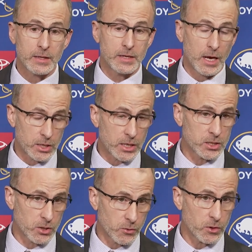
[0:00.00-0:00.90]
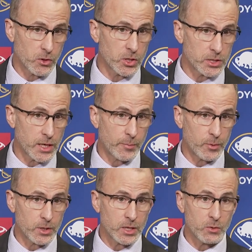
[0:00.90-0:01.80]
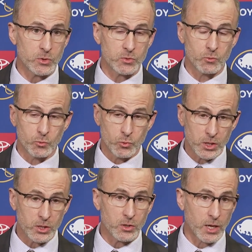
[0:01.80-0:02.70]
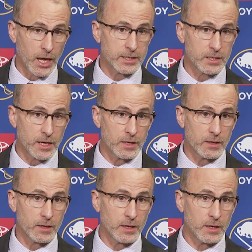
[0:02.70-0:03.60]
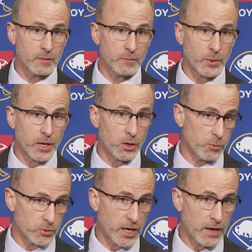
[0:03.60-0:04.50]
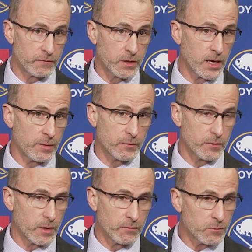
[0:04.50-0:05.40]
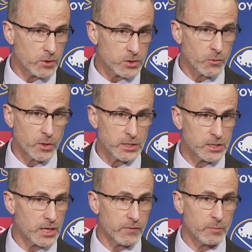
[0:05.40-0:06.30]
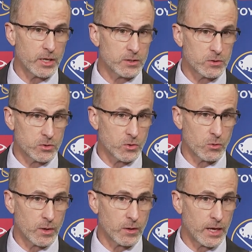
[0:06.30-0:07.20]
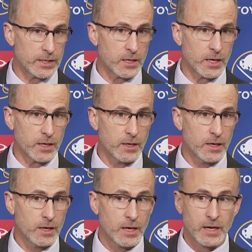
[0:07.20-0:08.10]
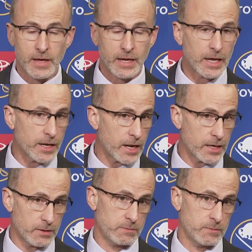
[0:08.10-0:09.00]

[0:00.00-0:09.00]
Dahlin is a good example. He was really good last night in playing almost half the game, whatever it was, 27 minutes or so around last night. And then again tonight,